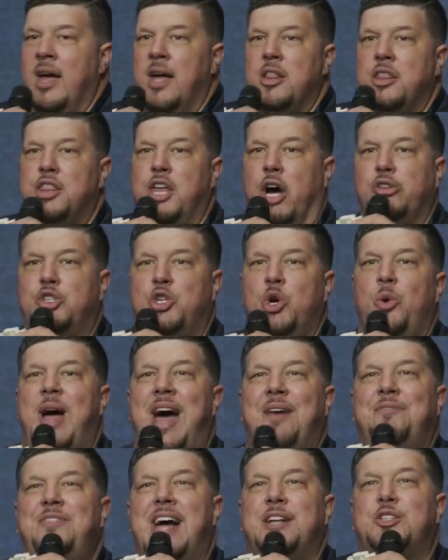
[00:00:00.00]
Those who
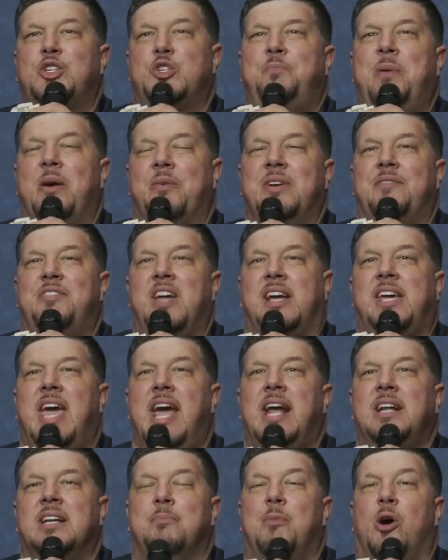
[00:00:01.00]
have that spirit of the
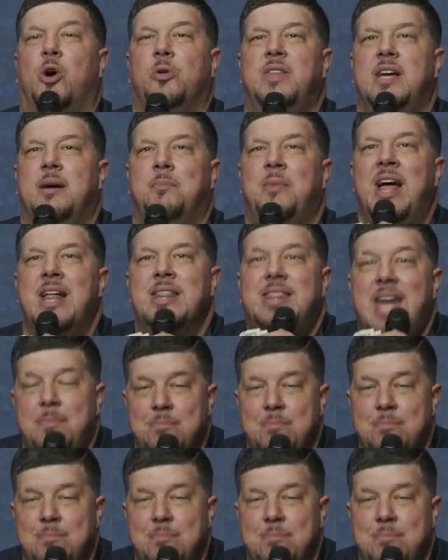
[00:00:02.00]
kingdom on them, they